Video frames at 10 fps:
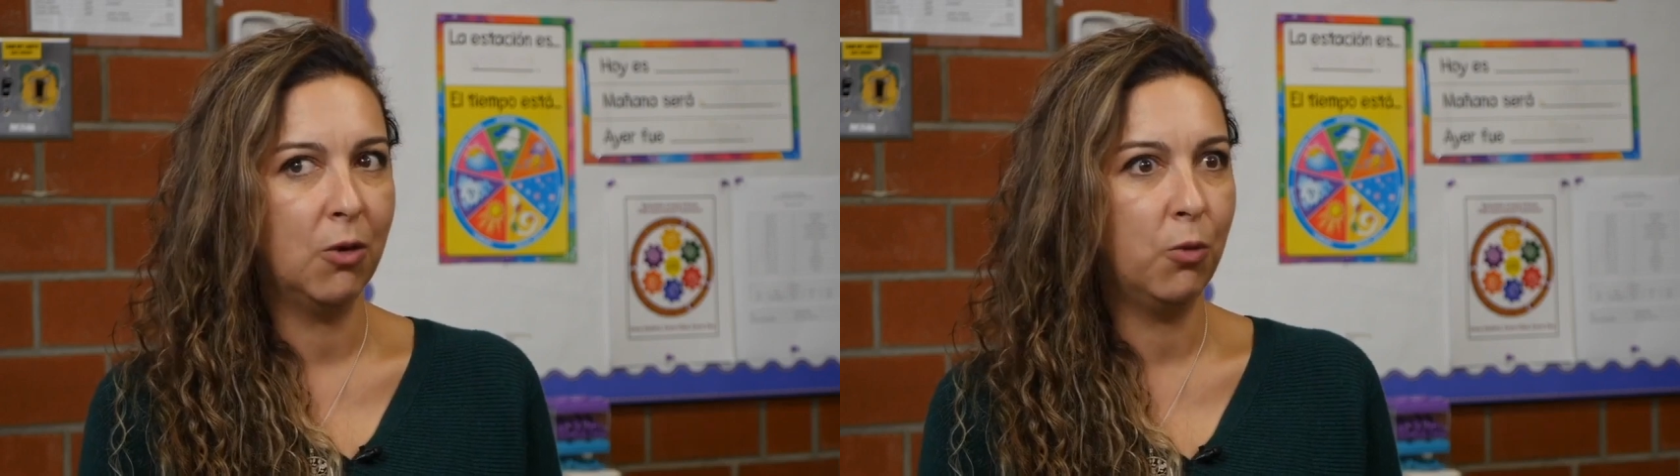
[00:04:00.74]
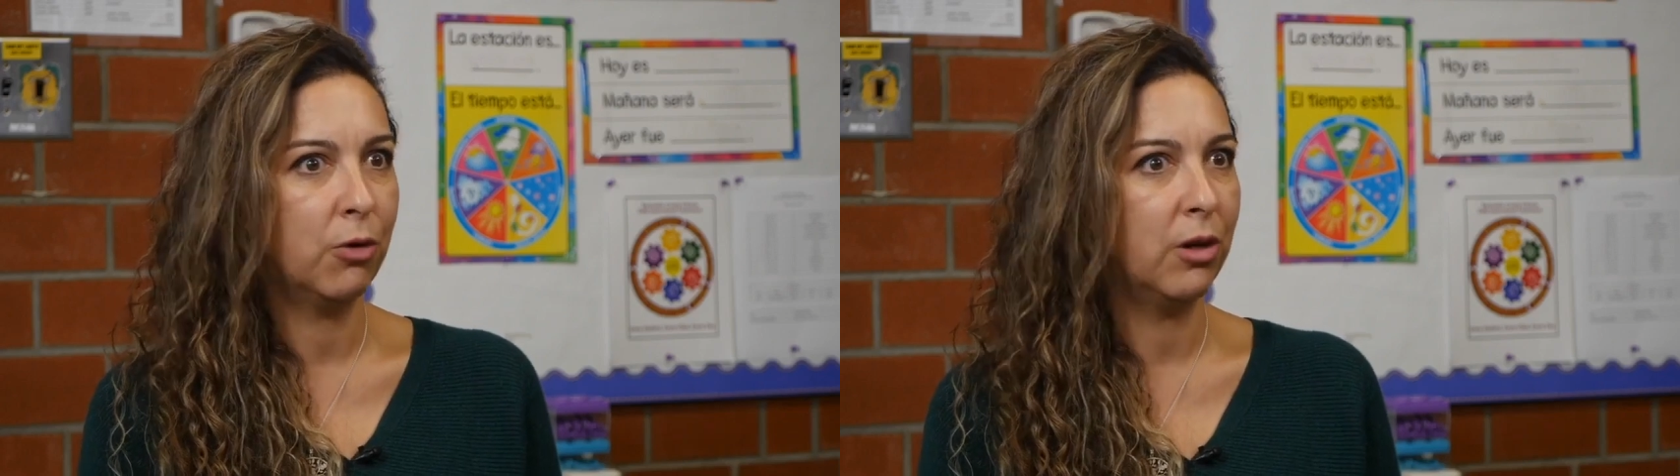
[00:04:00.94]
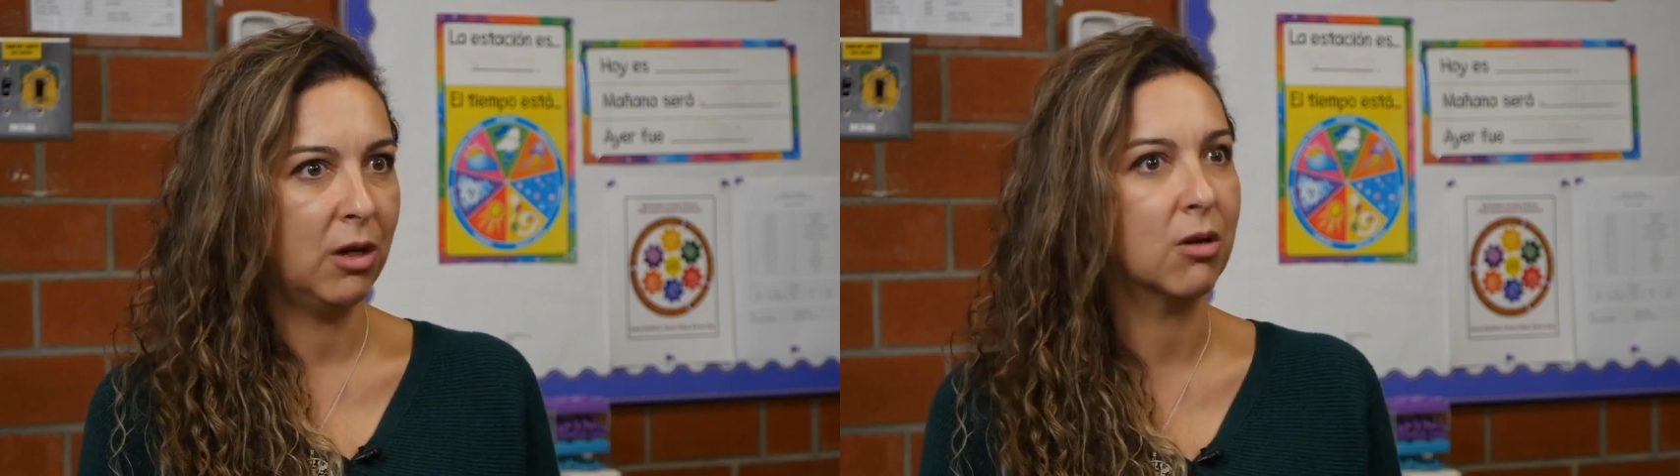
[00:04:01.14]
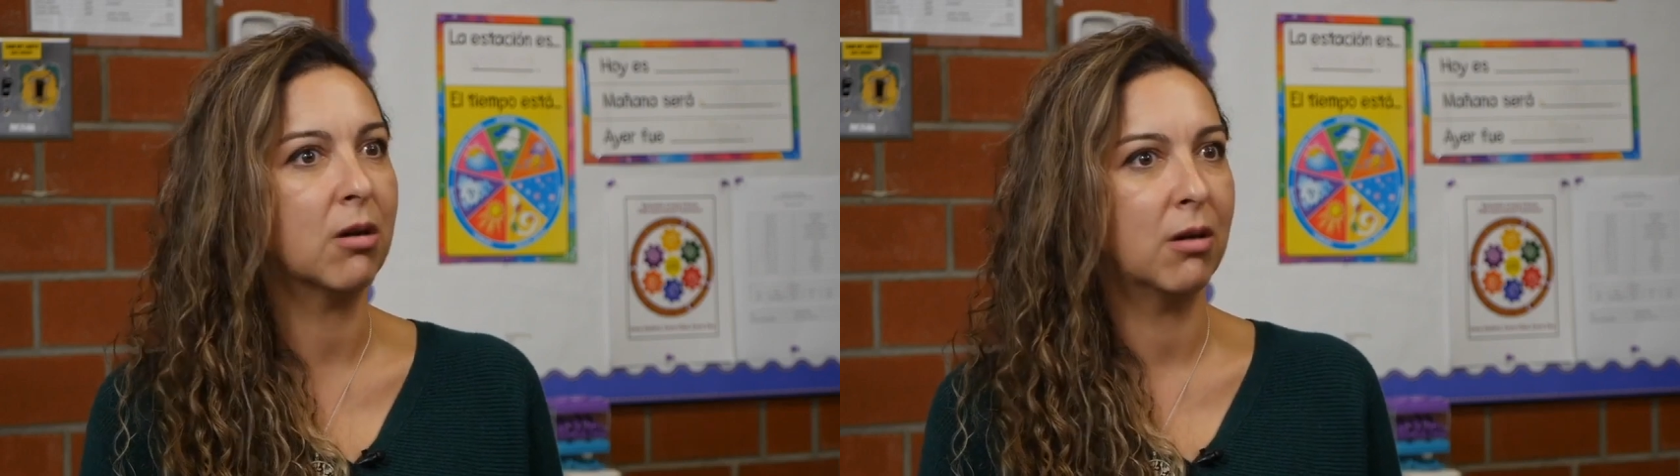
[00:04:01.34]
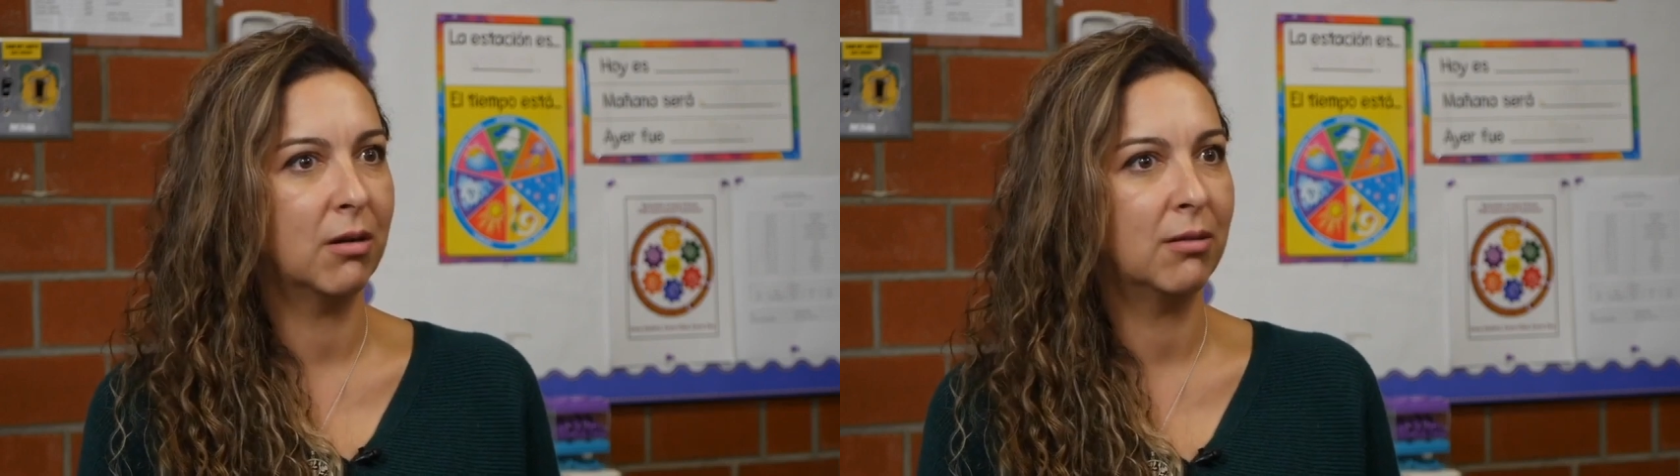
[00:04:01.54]
we are here,
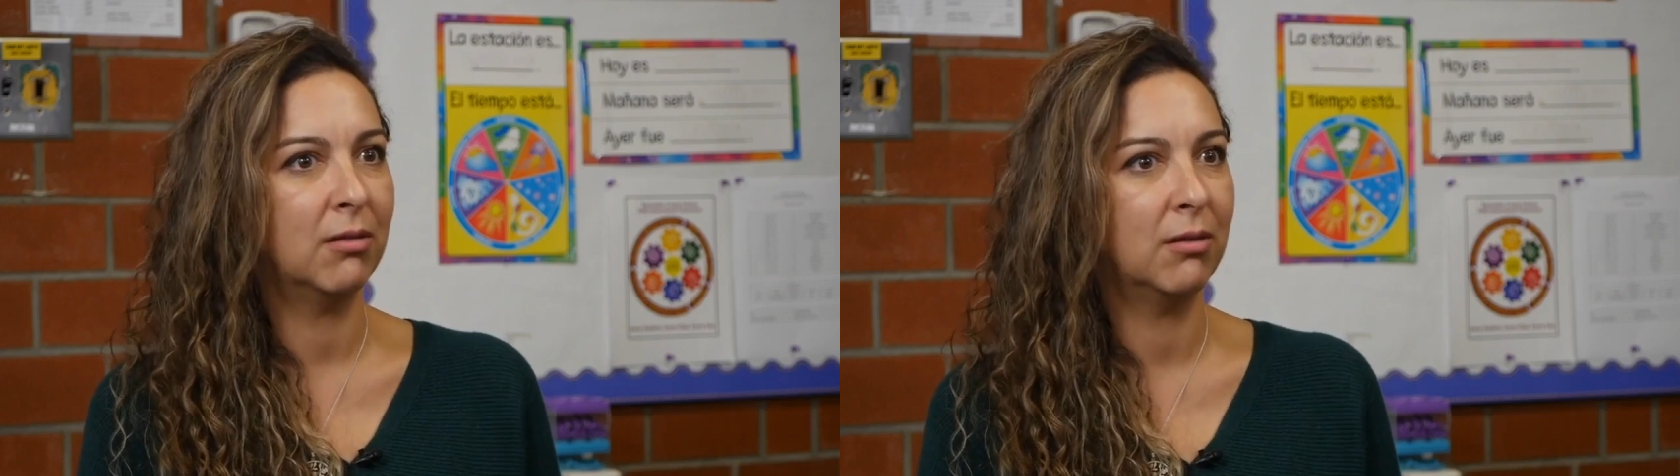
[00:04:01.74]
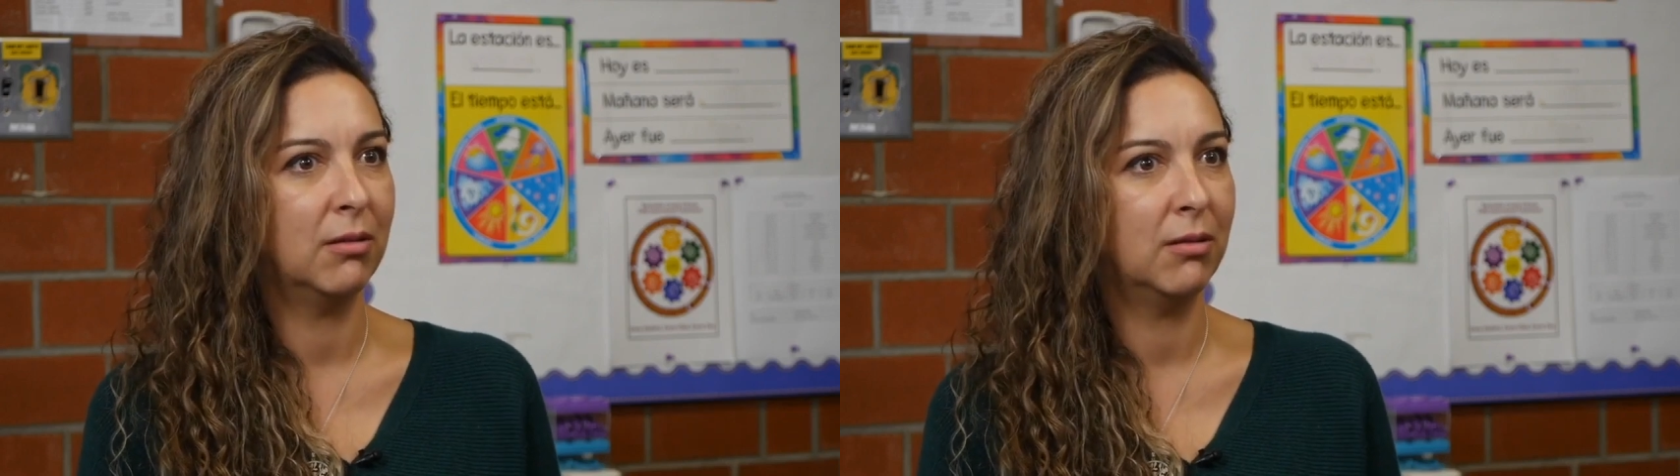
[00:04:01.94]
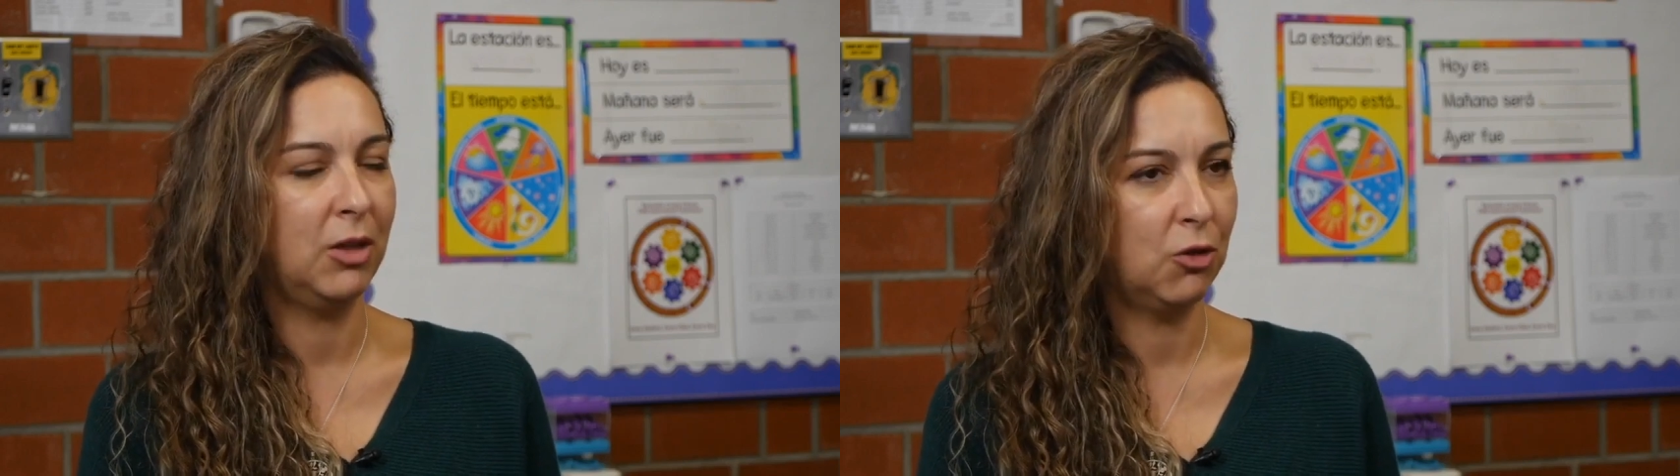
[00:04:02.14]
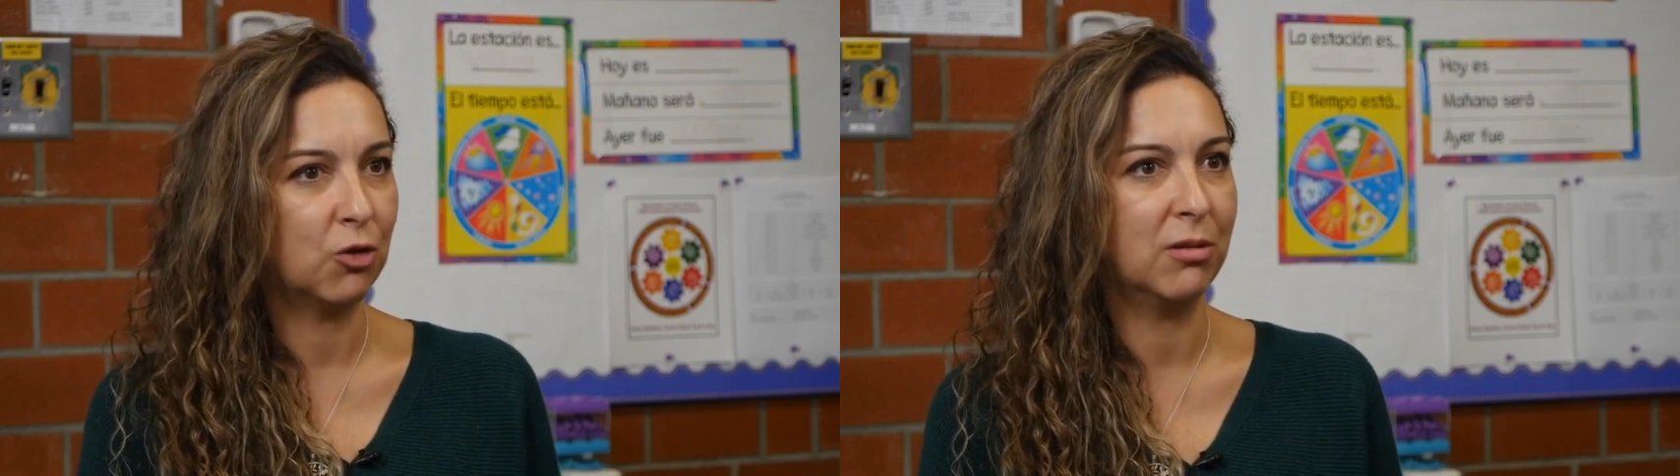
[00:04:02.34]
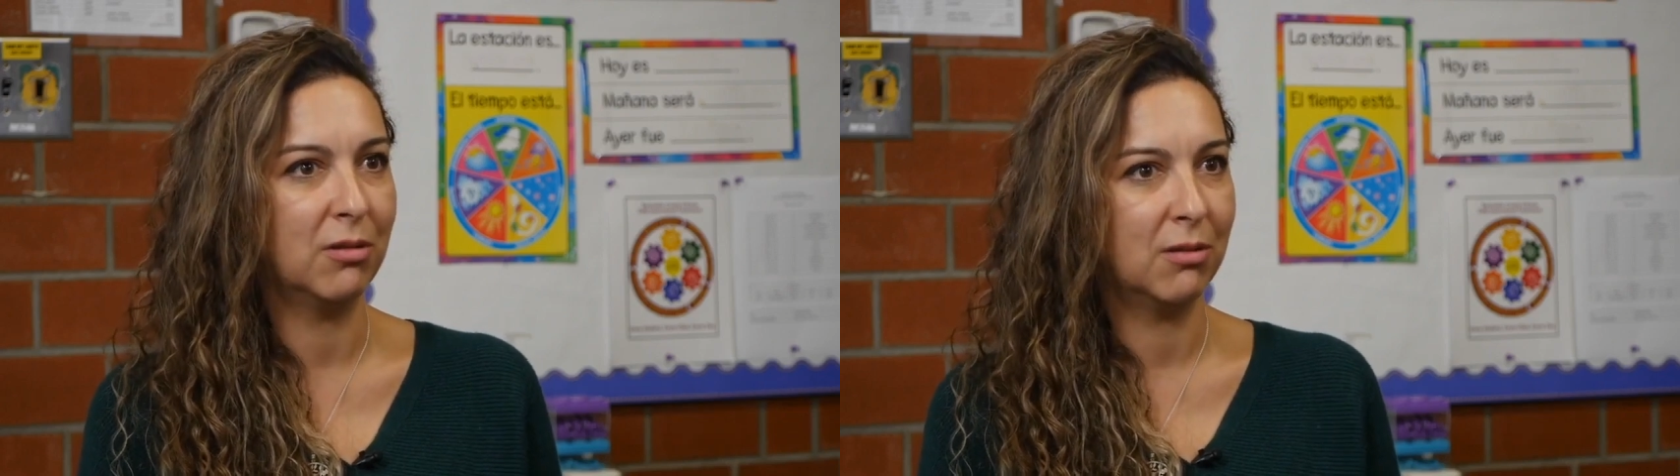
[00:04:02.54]

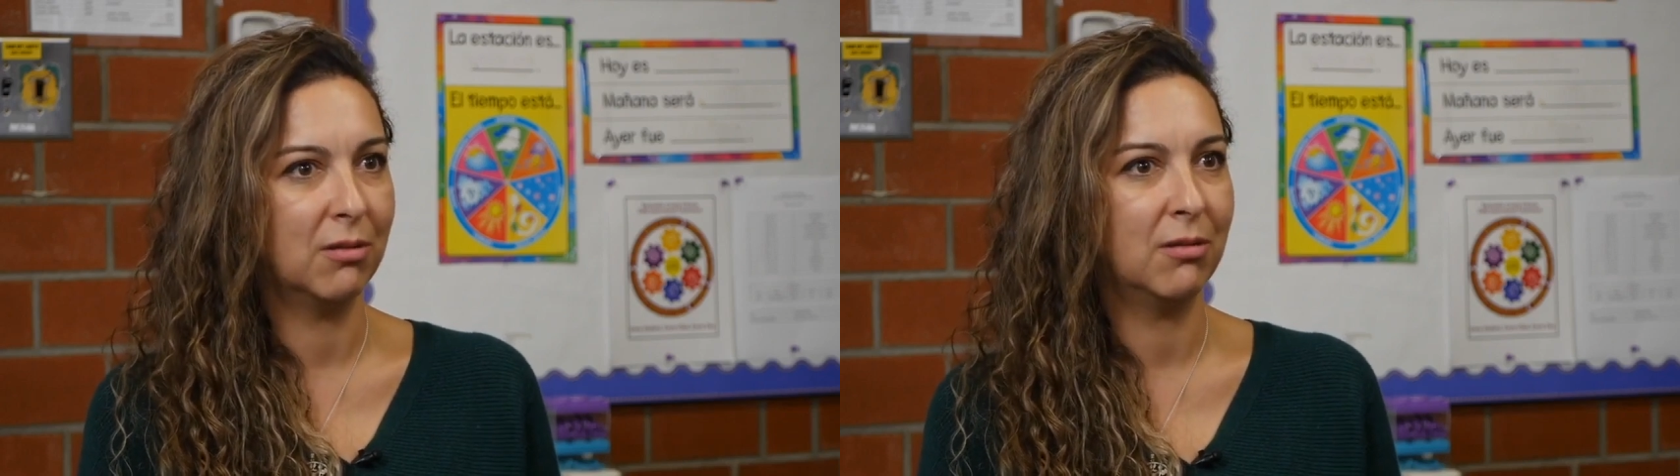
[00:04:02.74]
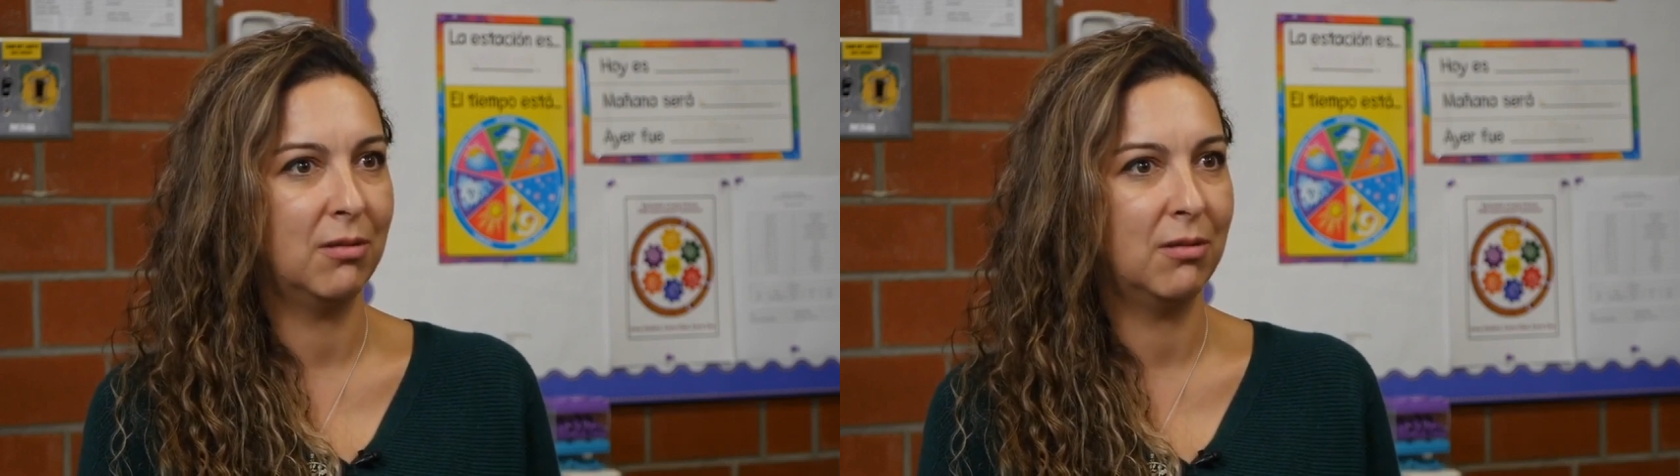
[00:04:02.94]
teachers,